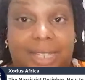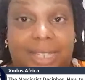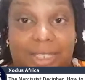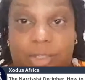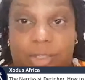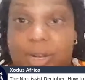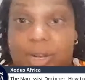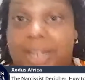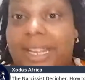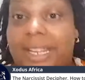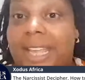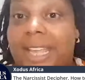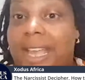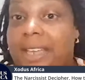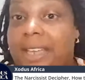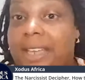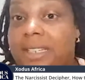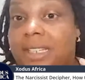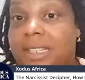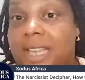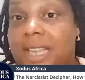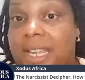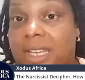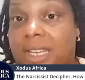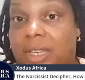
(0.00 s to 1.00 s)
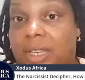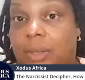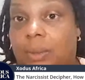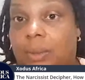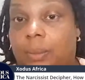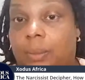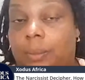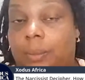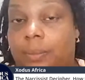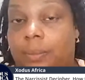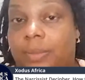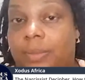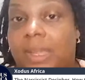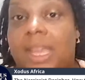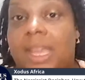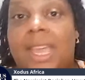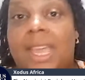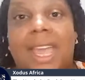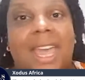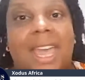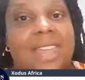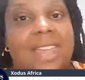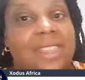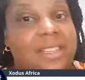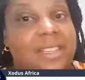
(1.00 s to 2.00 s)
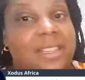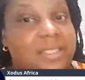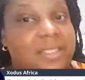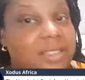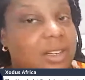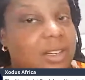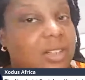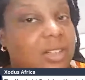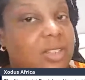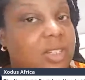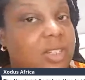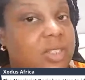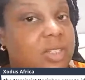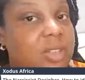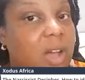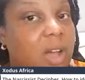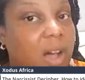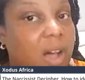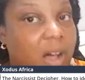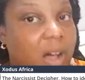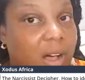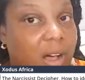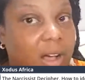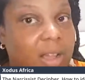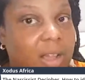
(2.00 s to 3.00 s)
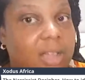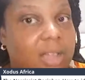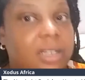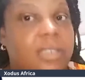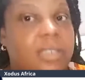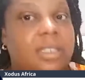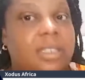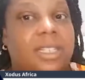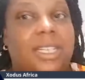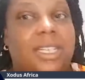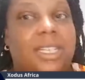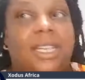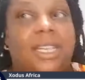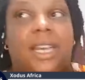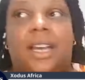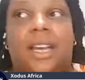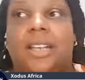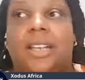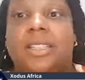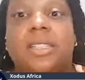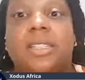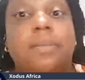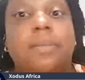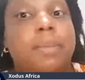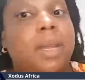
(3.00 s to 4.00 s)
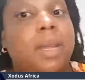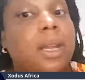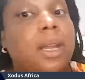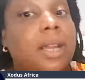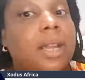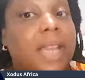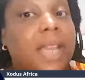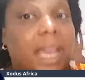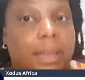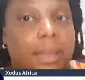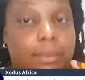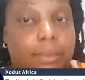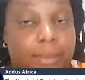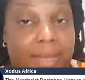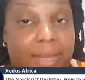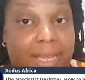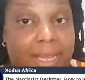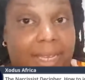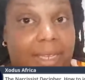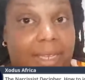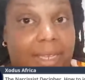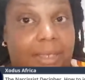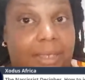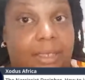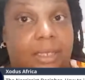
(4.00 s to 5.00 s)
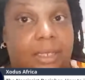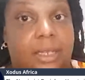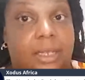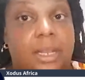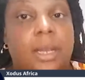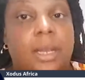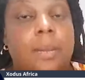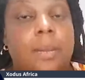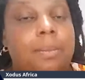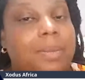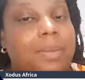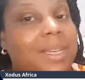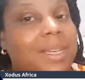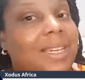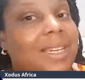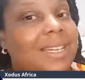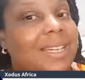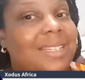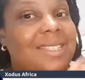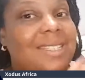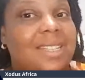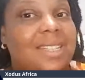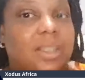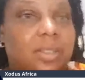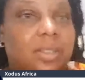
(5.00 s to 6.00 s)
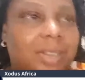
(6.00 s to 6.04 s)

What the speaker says: try to gaslight you, and they start to talk the smear campaign, because they